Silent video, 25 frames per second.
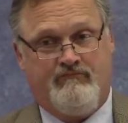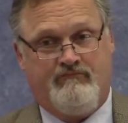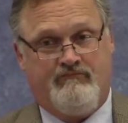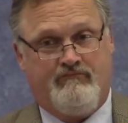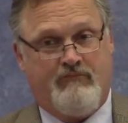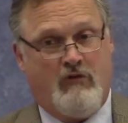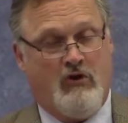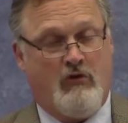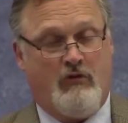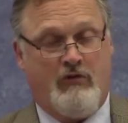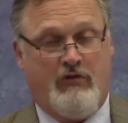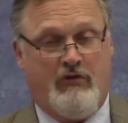
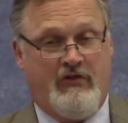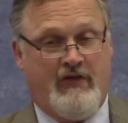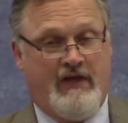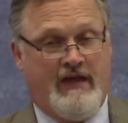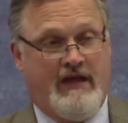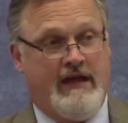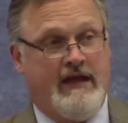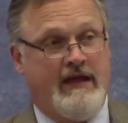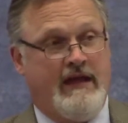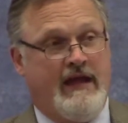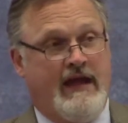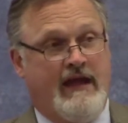Both
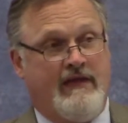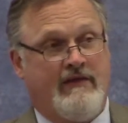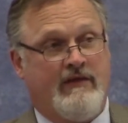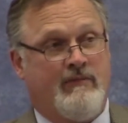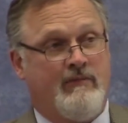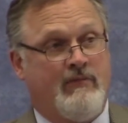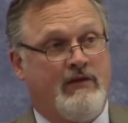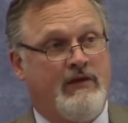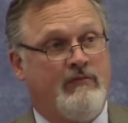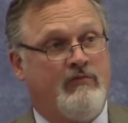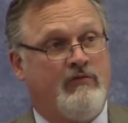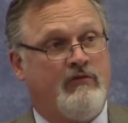they and the
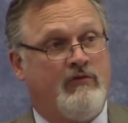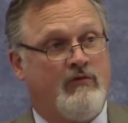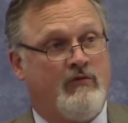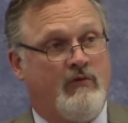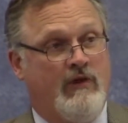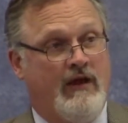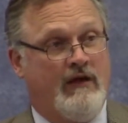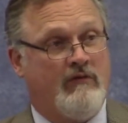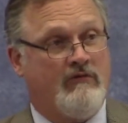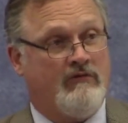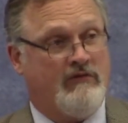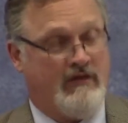people
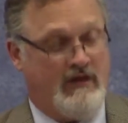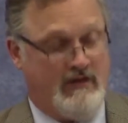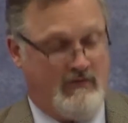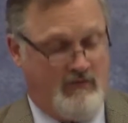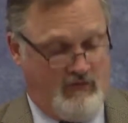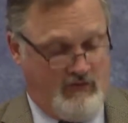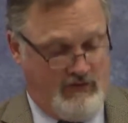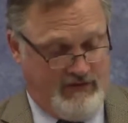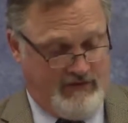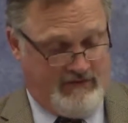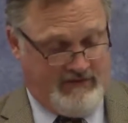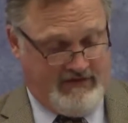around them
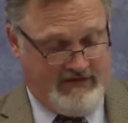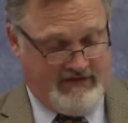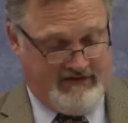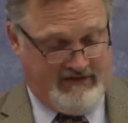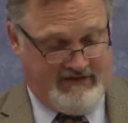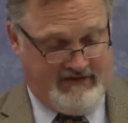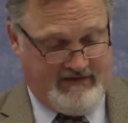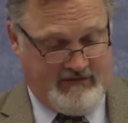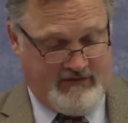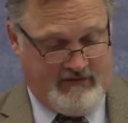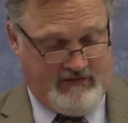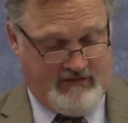would have
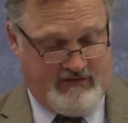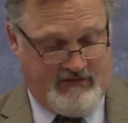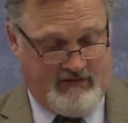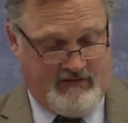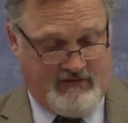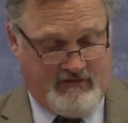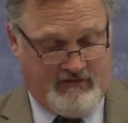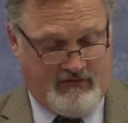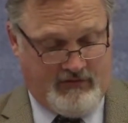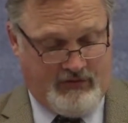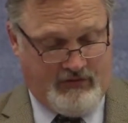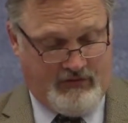considered
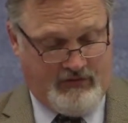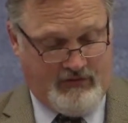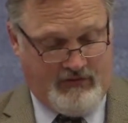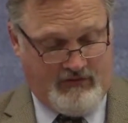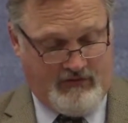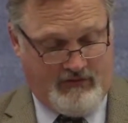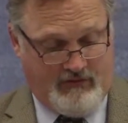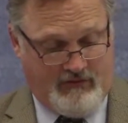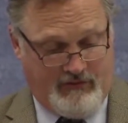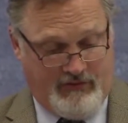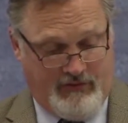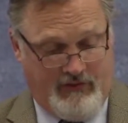
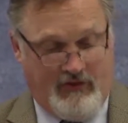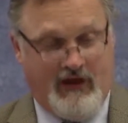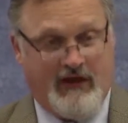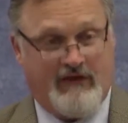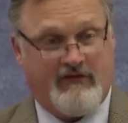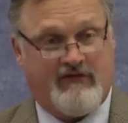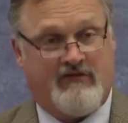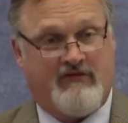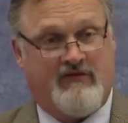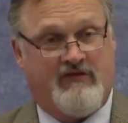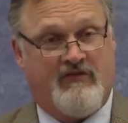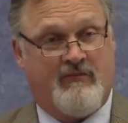their
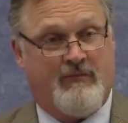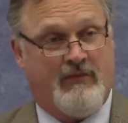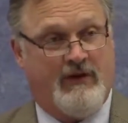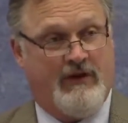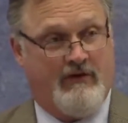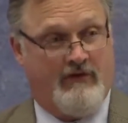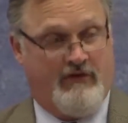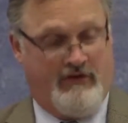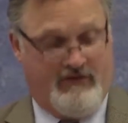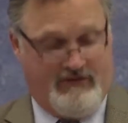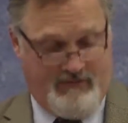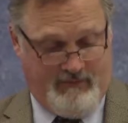thoughts
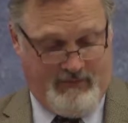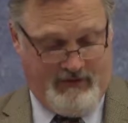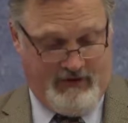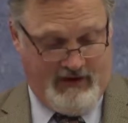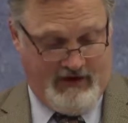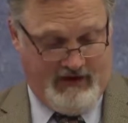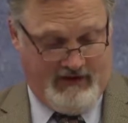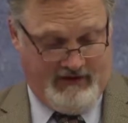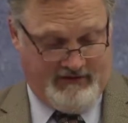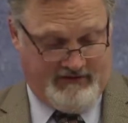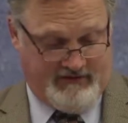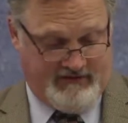superior to
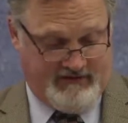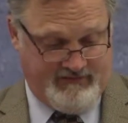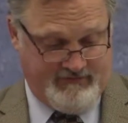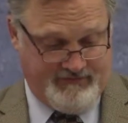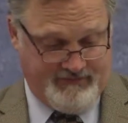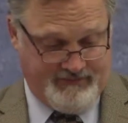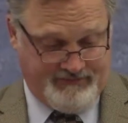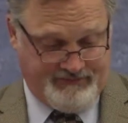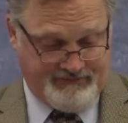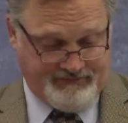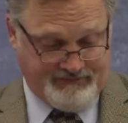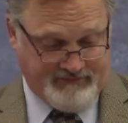Paul's.
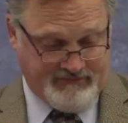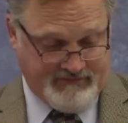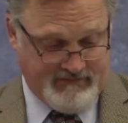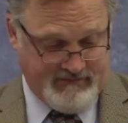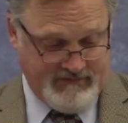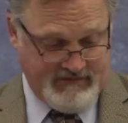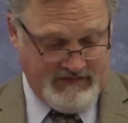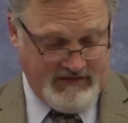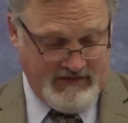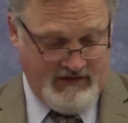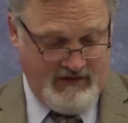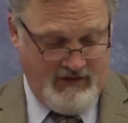
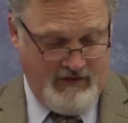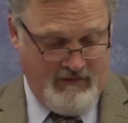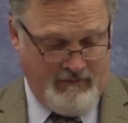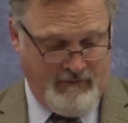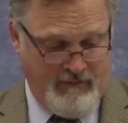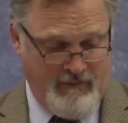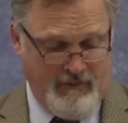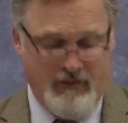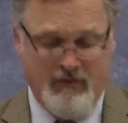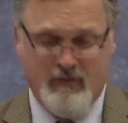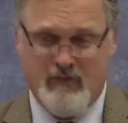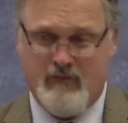Or
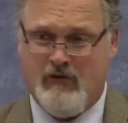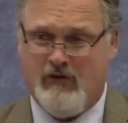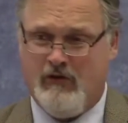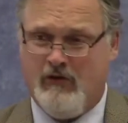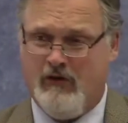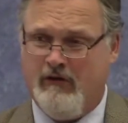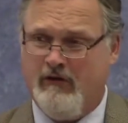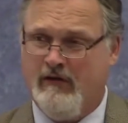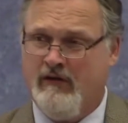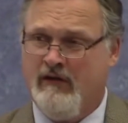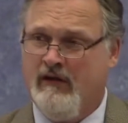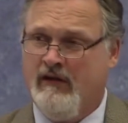
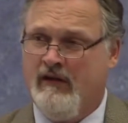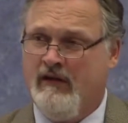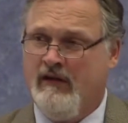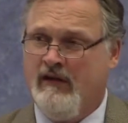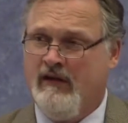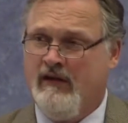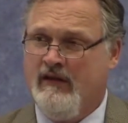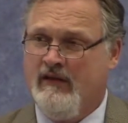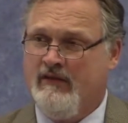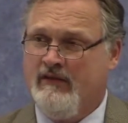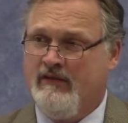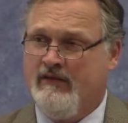furthermore,
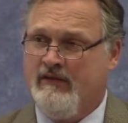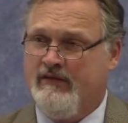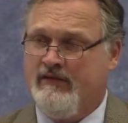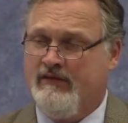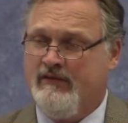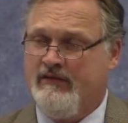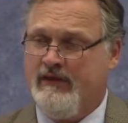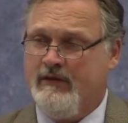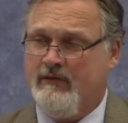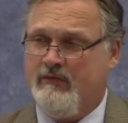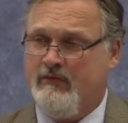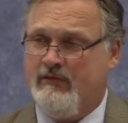
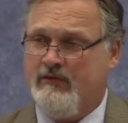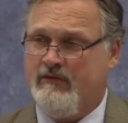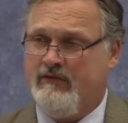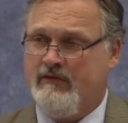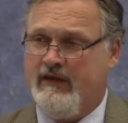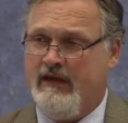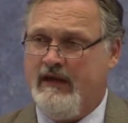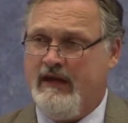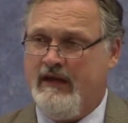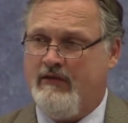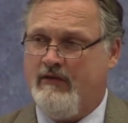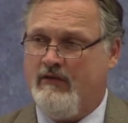they would have
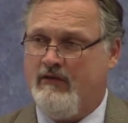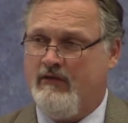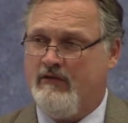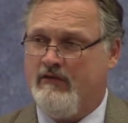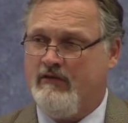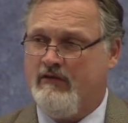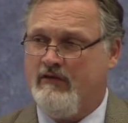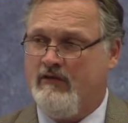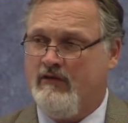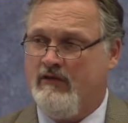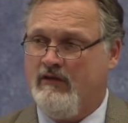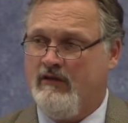gathered
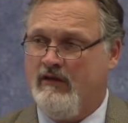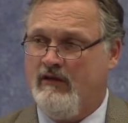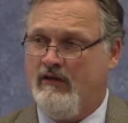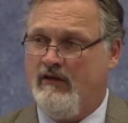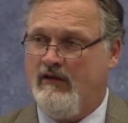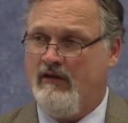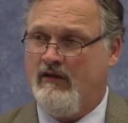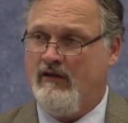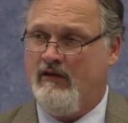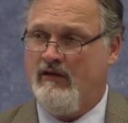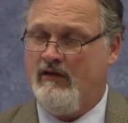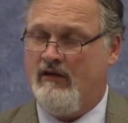
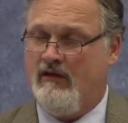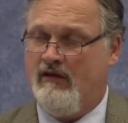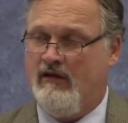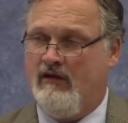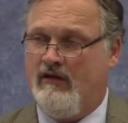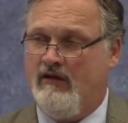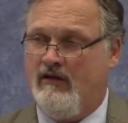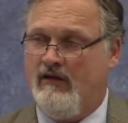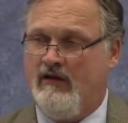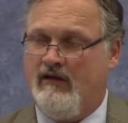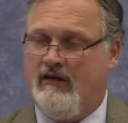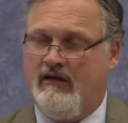
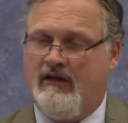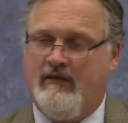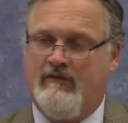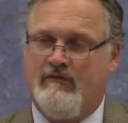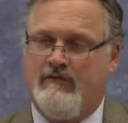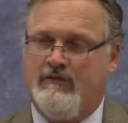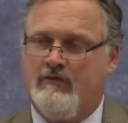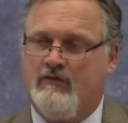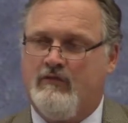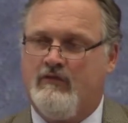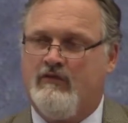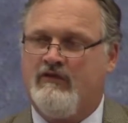
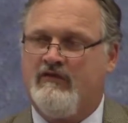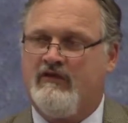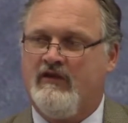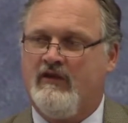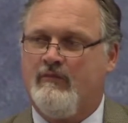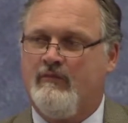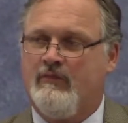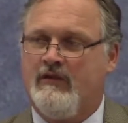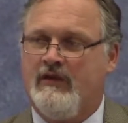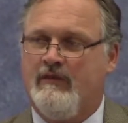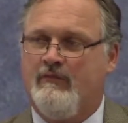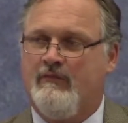influence
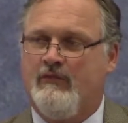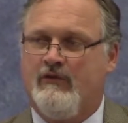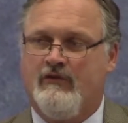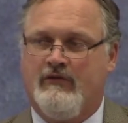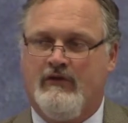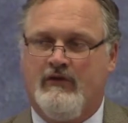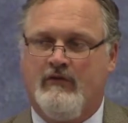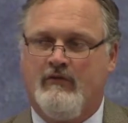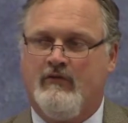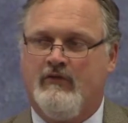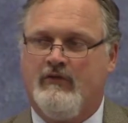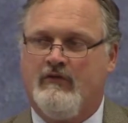on people
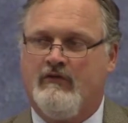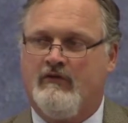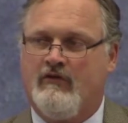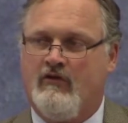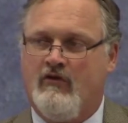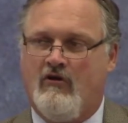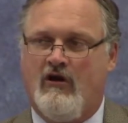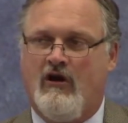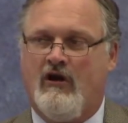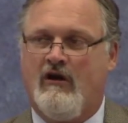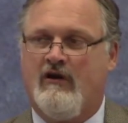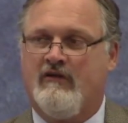that would have
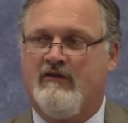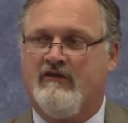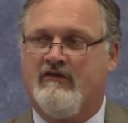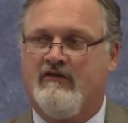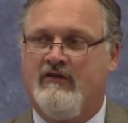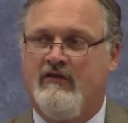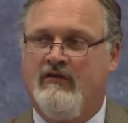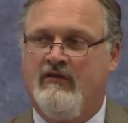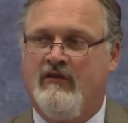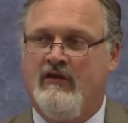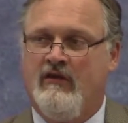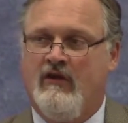
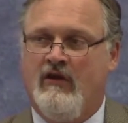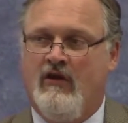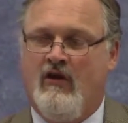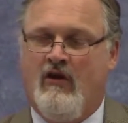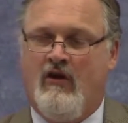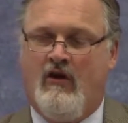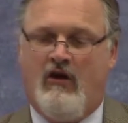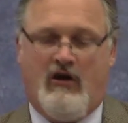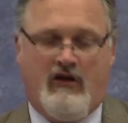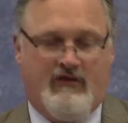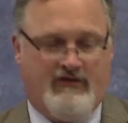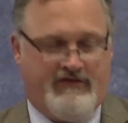caused
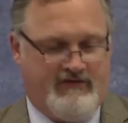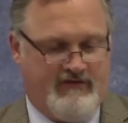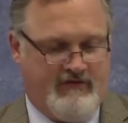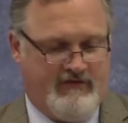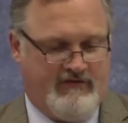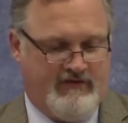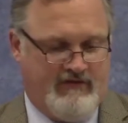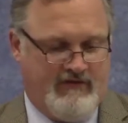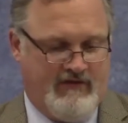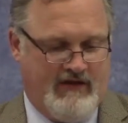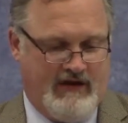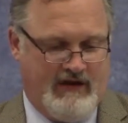all
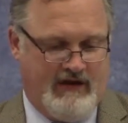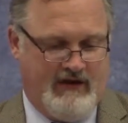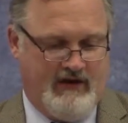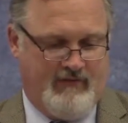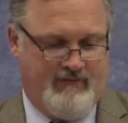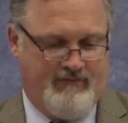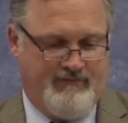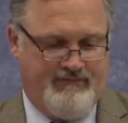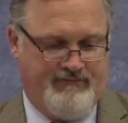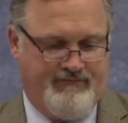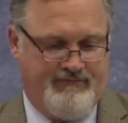sorts of harm.